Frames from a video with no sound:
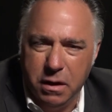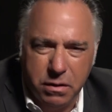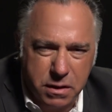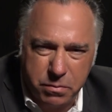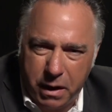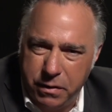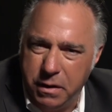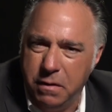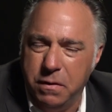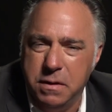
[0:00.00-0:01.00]
Despite the
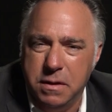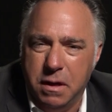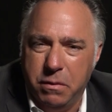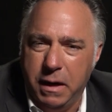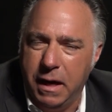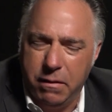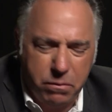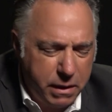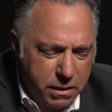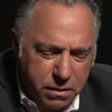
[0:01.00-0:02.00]
differences that we have,
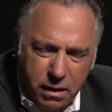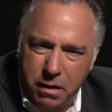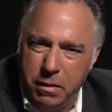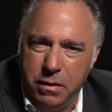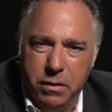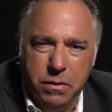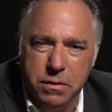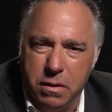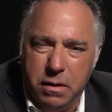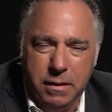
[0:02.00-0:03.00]
and we can talk about
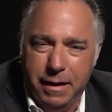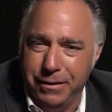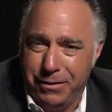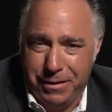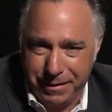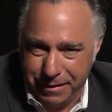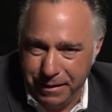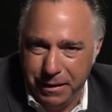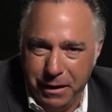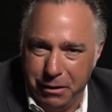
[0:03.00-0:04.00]
those all day long
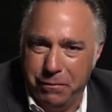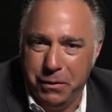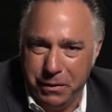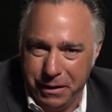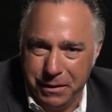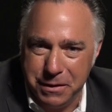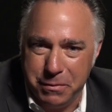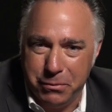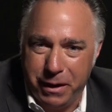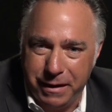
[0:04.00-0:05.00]
in a few years,
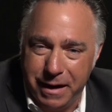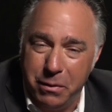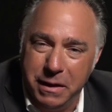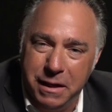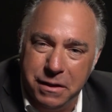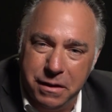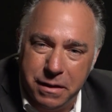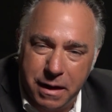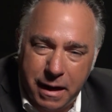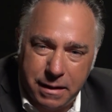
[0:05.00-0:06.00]
but right now we need to
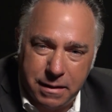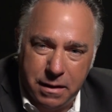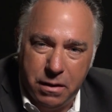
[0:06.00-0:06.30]
unite